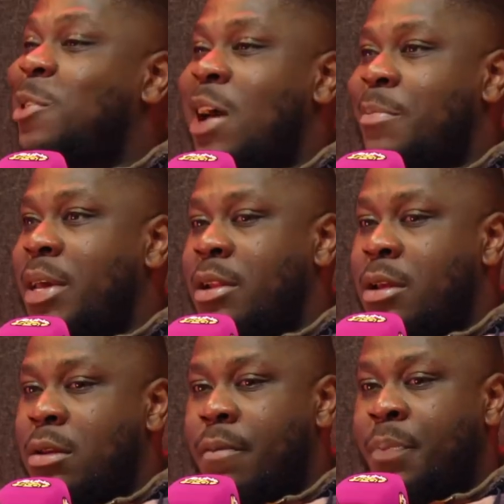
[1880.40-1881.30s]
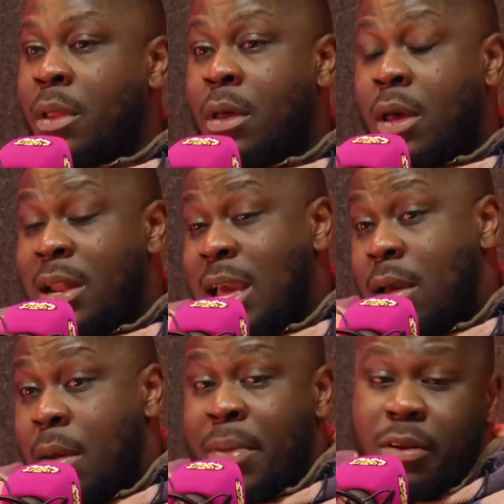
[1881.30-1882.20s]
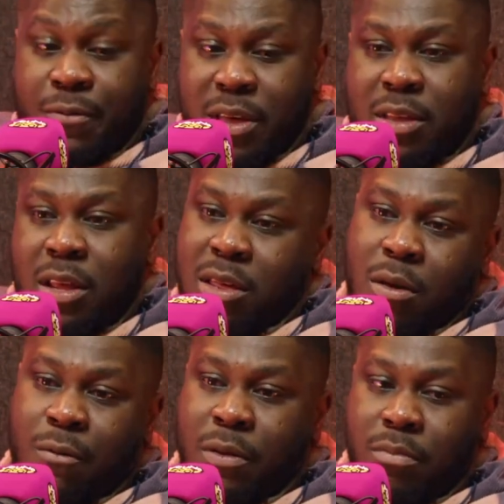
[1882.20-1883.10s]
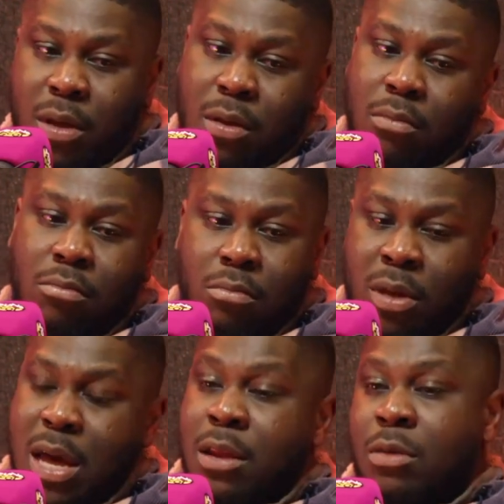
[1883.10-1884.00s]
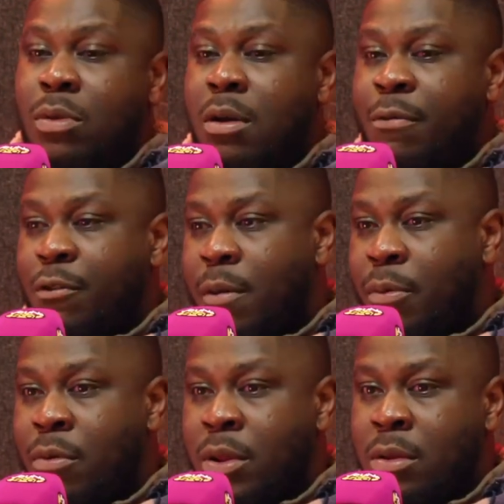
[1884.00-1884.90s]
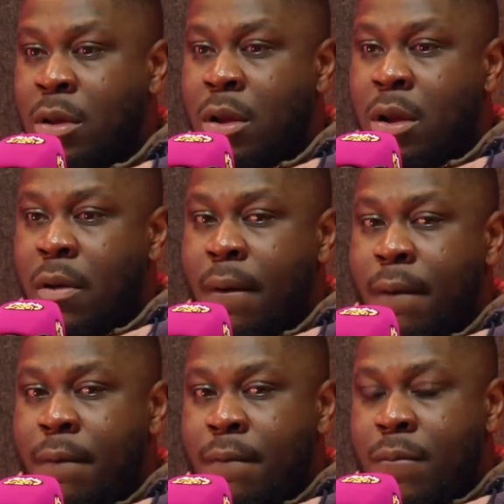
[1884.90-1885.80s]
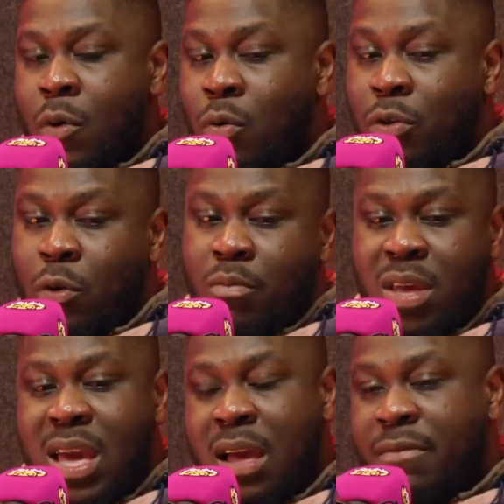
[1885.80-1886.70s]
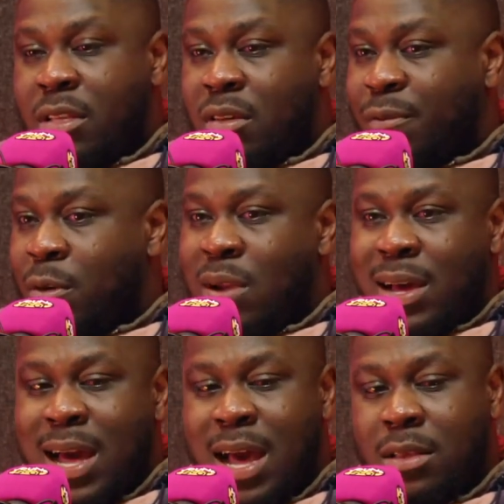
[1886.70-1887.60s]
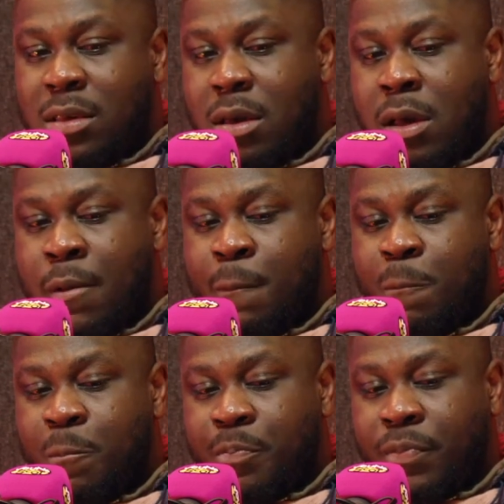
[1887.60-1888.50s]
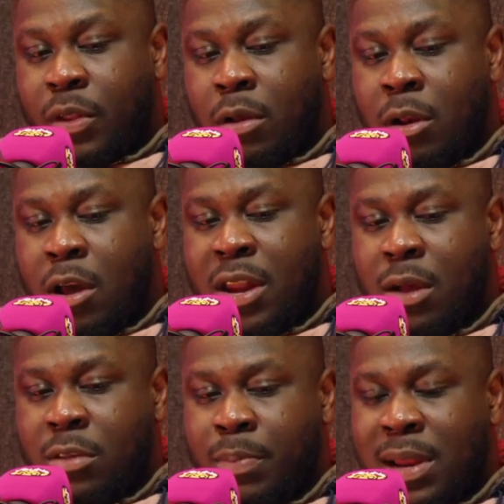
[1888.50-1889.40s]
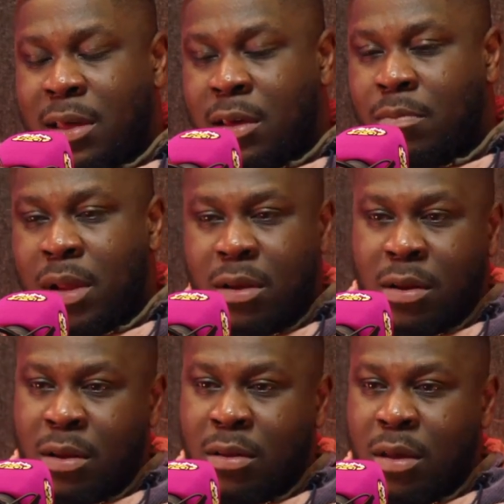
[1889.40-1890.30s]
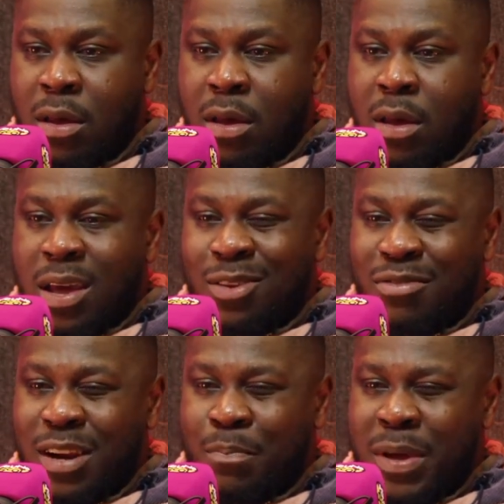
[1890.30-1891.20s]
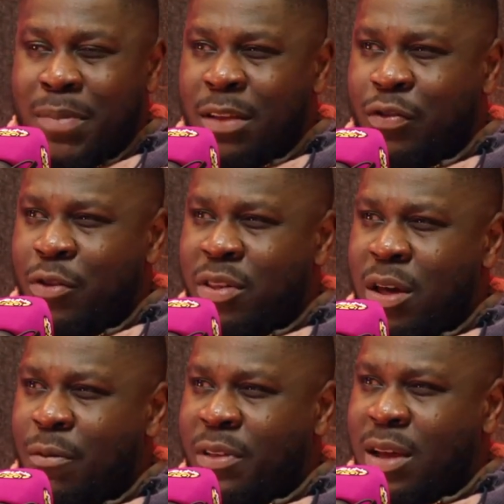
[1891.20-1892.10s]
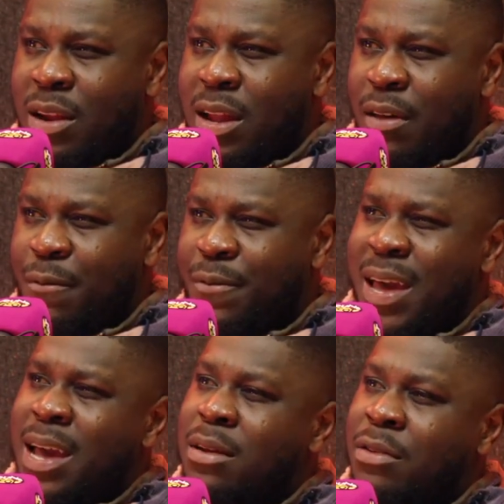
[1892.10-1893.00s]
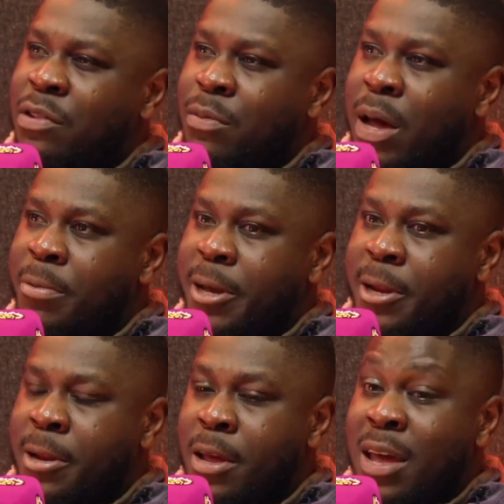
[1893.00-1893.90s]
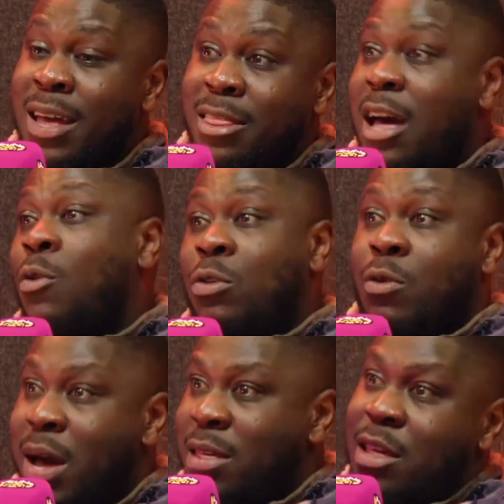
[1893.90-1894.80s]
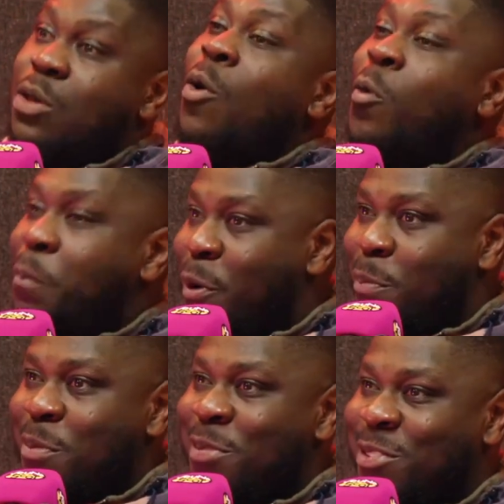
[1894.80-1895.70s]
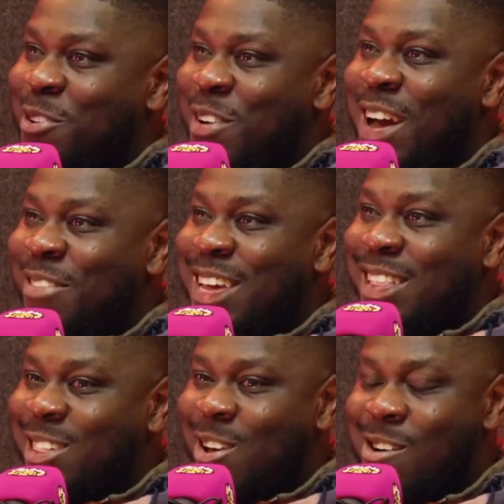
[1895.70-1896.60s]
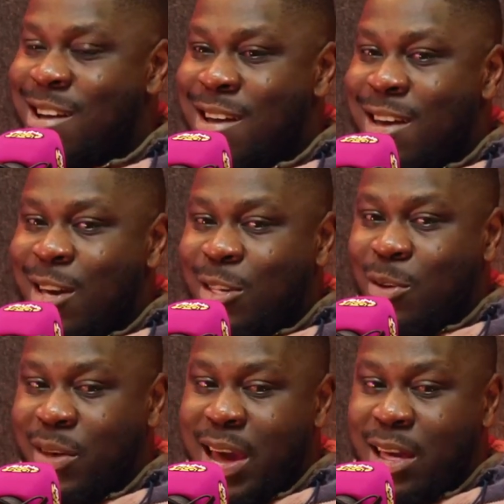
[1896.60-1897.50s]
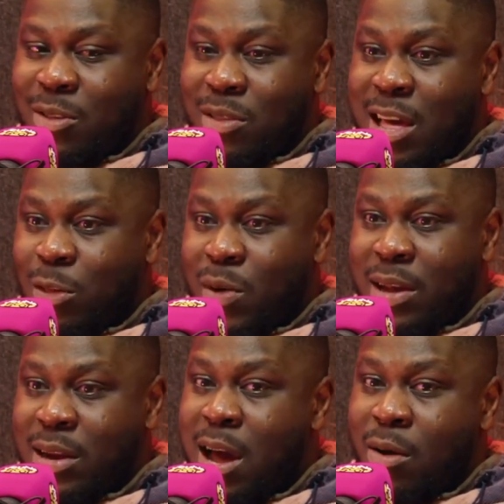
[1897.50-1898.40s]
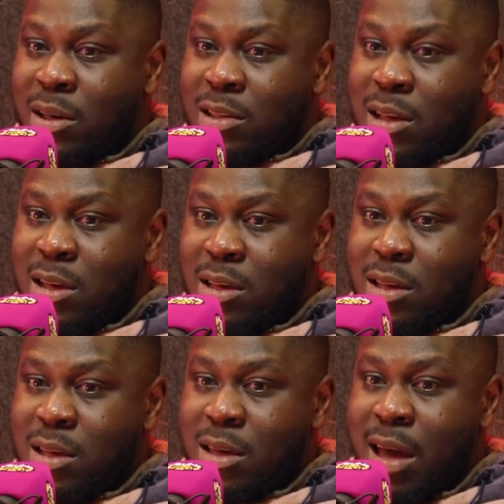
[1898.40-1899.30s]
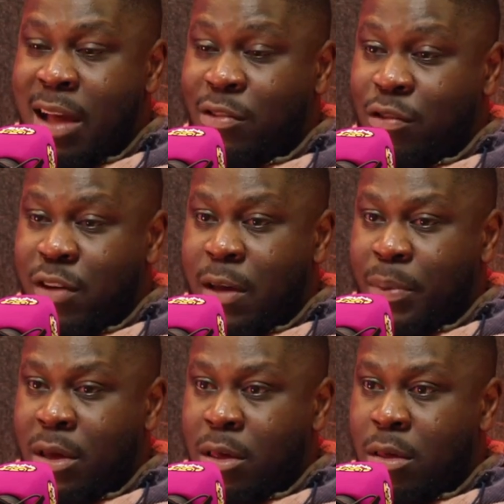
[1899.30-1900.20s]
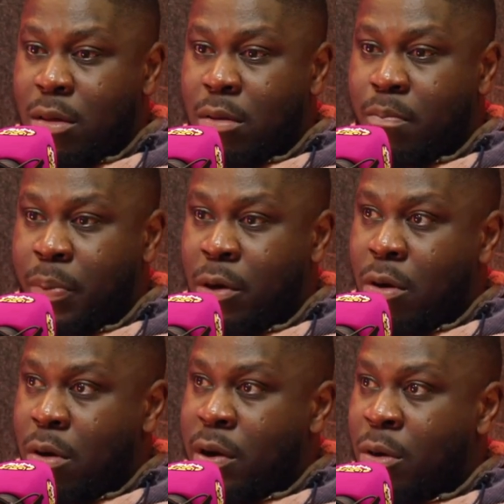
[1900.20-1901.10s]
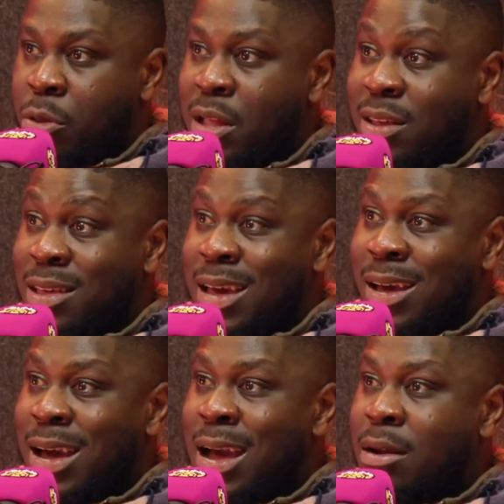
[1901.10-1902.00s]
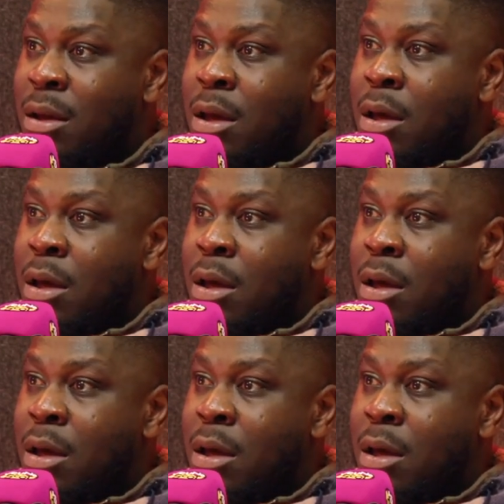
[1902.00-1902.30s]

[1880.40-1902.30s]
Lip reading: know what I mean? And that manifested itself in me getting into a lot of trouble and also me having to feel like I had to learn how to be like a chameleon and not really be my true self to kind of like fit in. Do you know what I mean? And that also has its own problems. Do you know what I mean? So yeah, so that's why now it's like, I just try to be as pure and authentic as I can